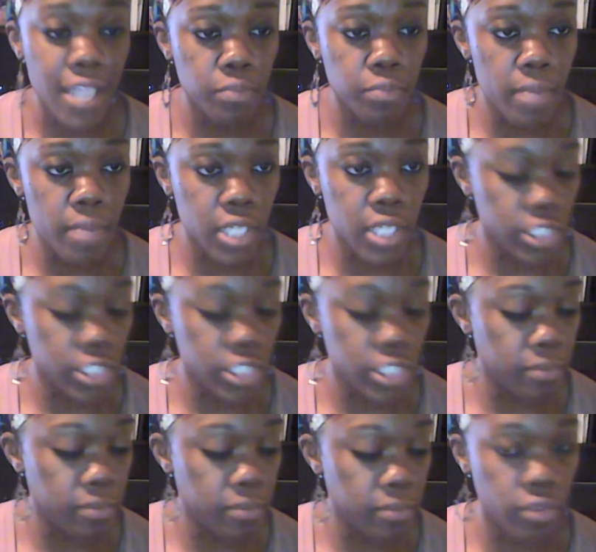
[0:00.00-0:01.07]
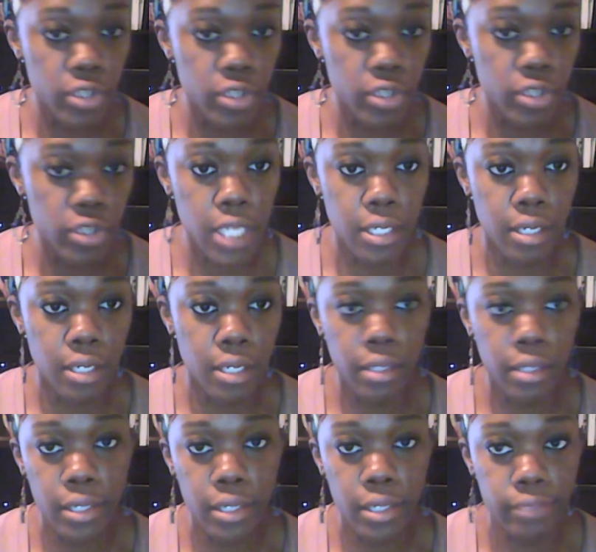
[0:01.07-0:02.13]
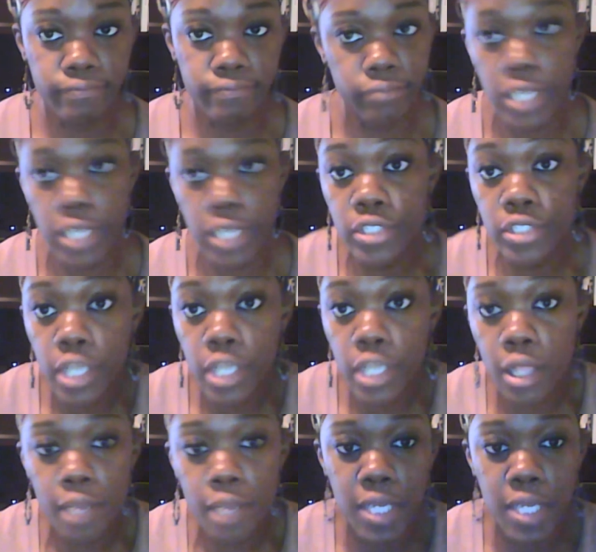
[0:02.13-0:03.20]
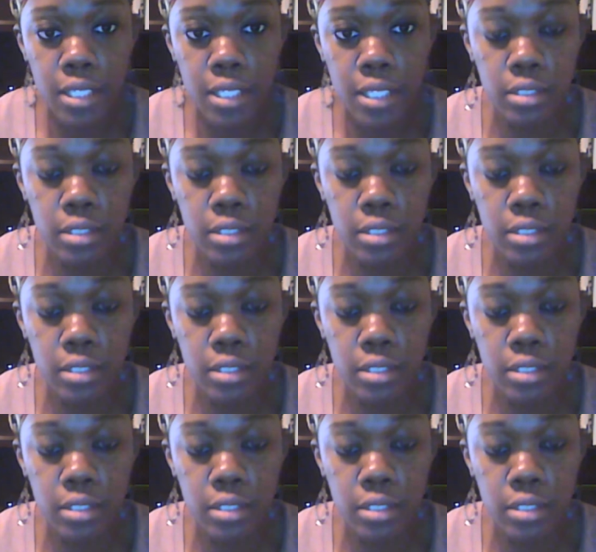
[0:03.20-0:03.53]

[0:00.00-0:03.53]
pretty much chapter 13 in a nutshell. I mean,